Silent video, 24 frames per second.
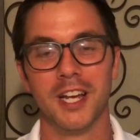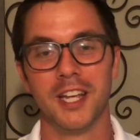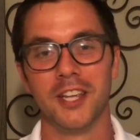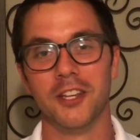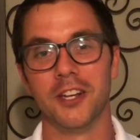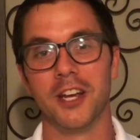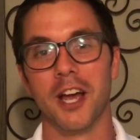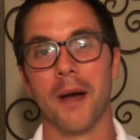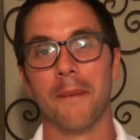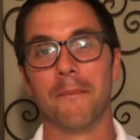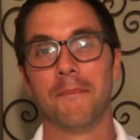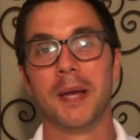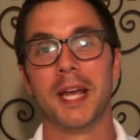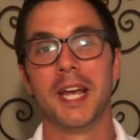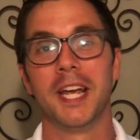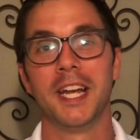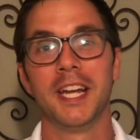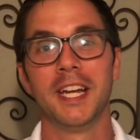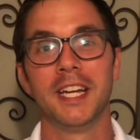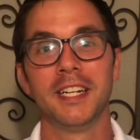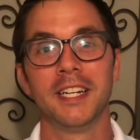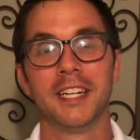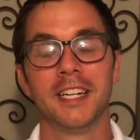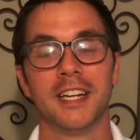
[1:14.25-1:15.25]
You got
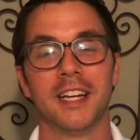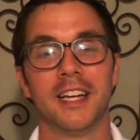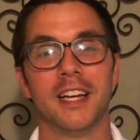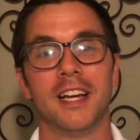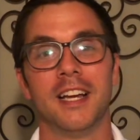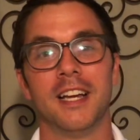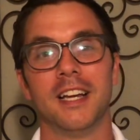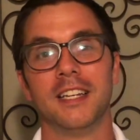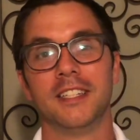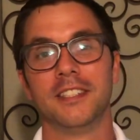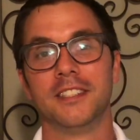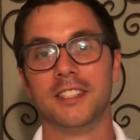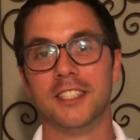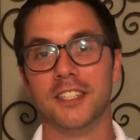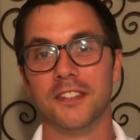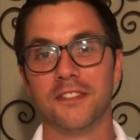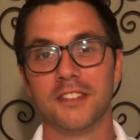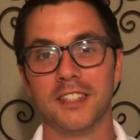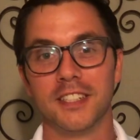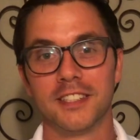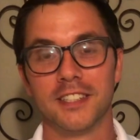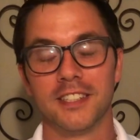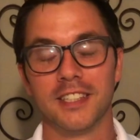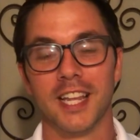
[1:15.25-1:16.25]
pain,
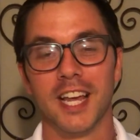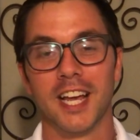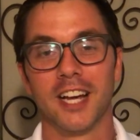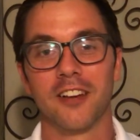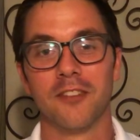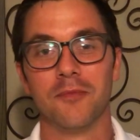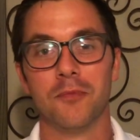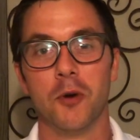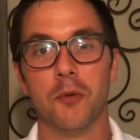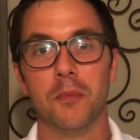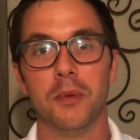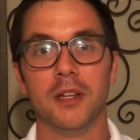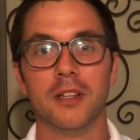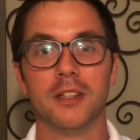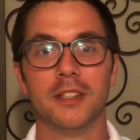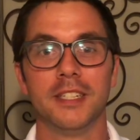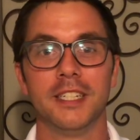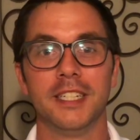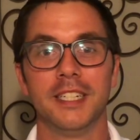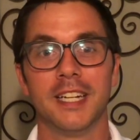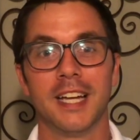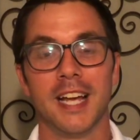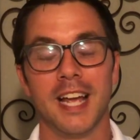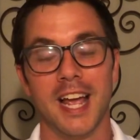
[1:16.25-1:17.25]
stiffness and lack of
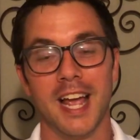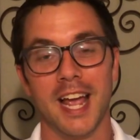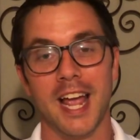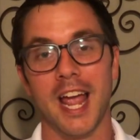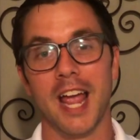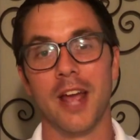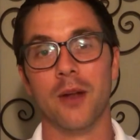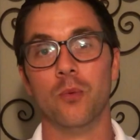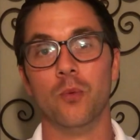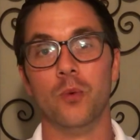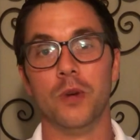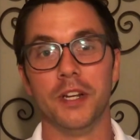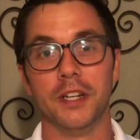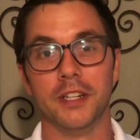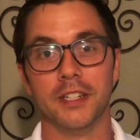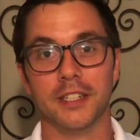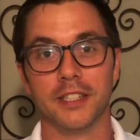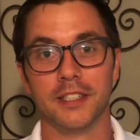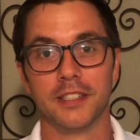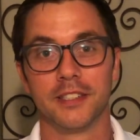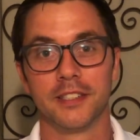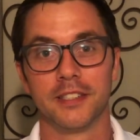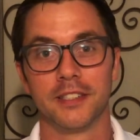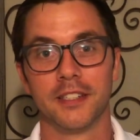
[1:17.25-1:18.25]
mobility, and
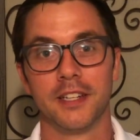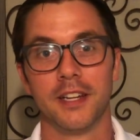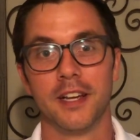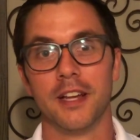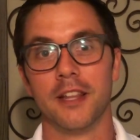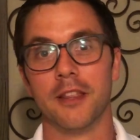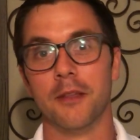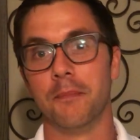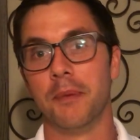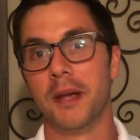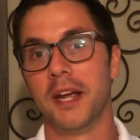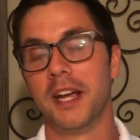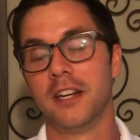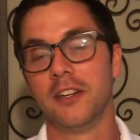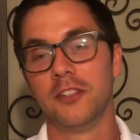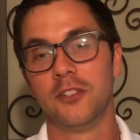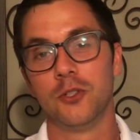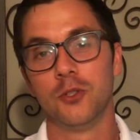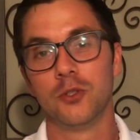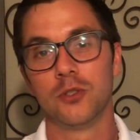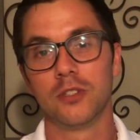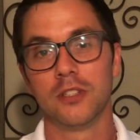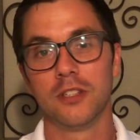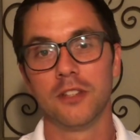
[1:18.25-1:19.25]
weakness. The pain is
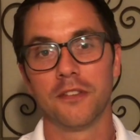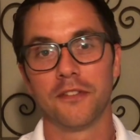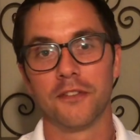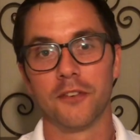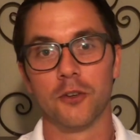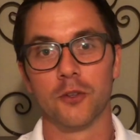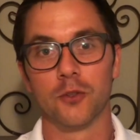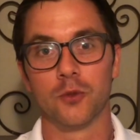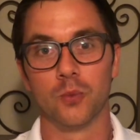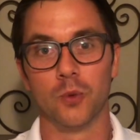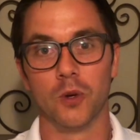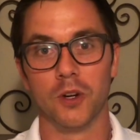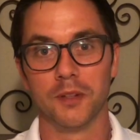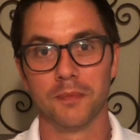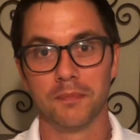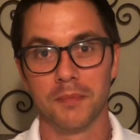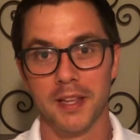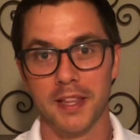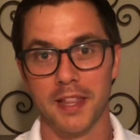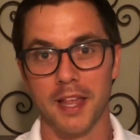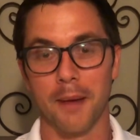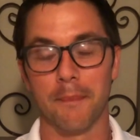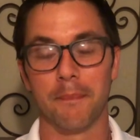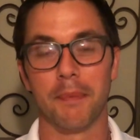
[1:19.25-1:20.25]
usually the first one.
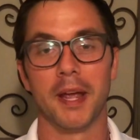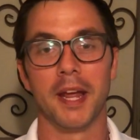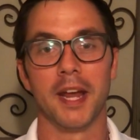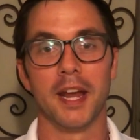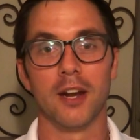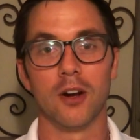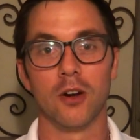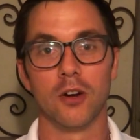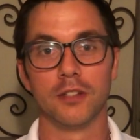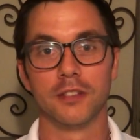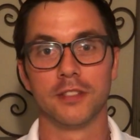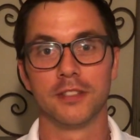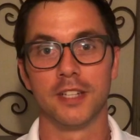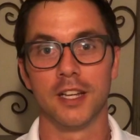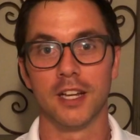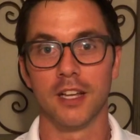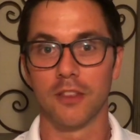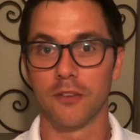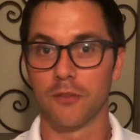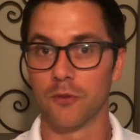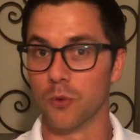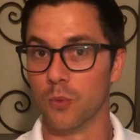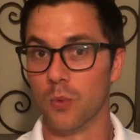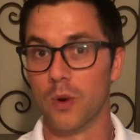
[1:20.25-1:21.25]
That pain
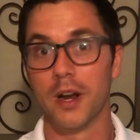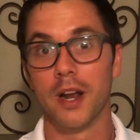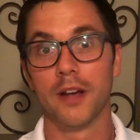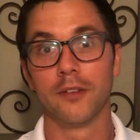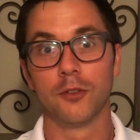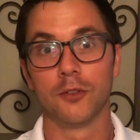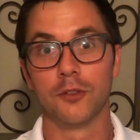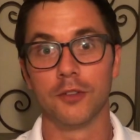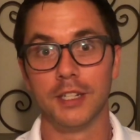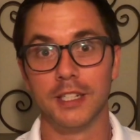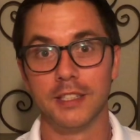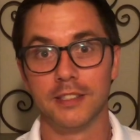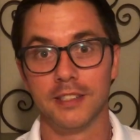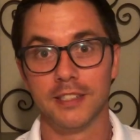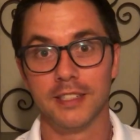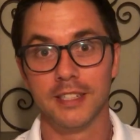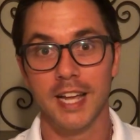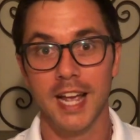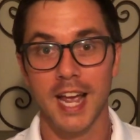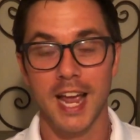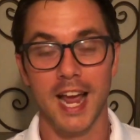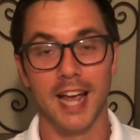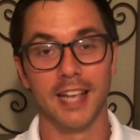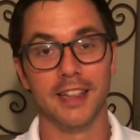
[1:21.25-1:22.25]
onsets for whatever reason,
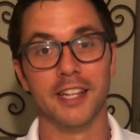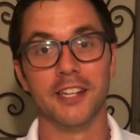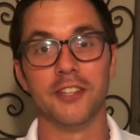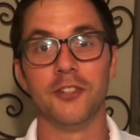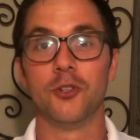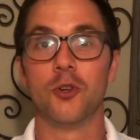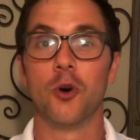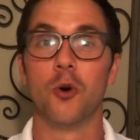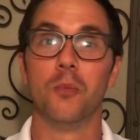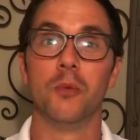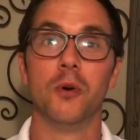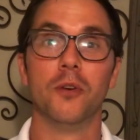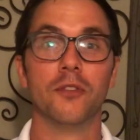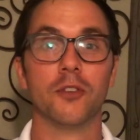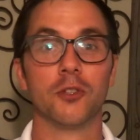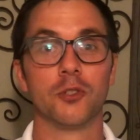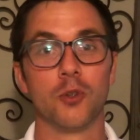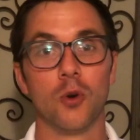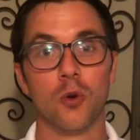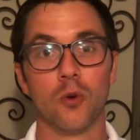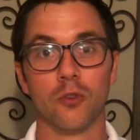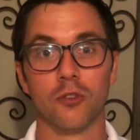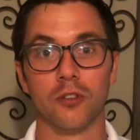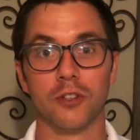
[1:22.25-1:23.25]
and then you don't move your
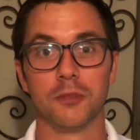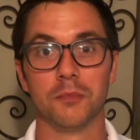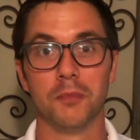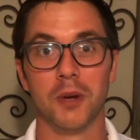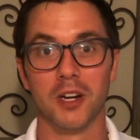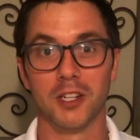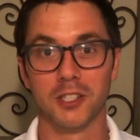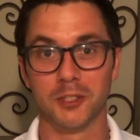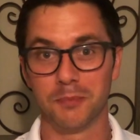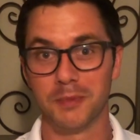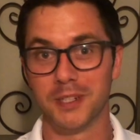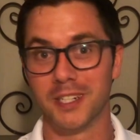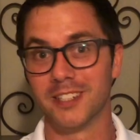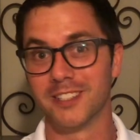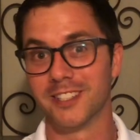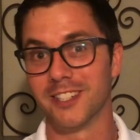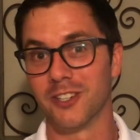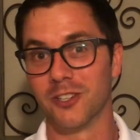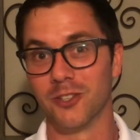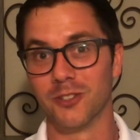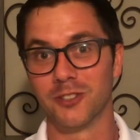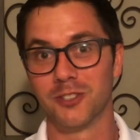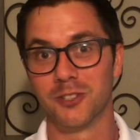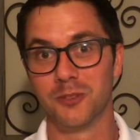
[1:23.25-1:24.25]
shoulder as much because it
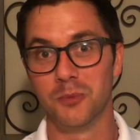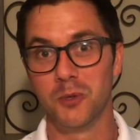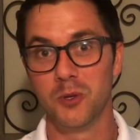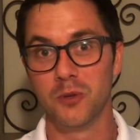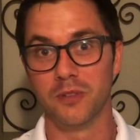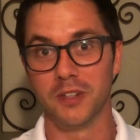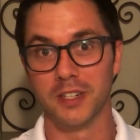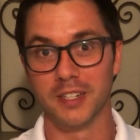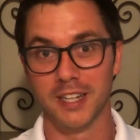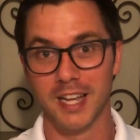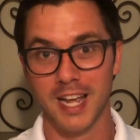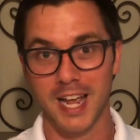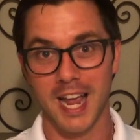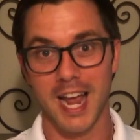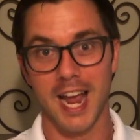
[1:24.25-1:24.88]
hurts to move it.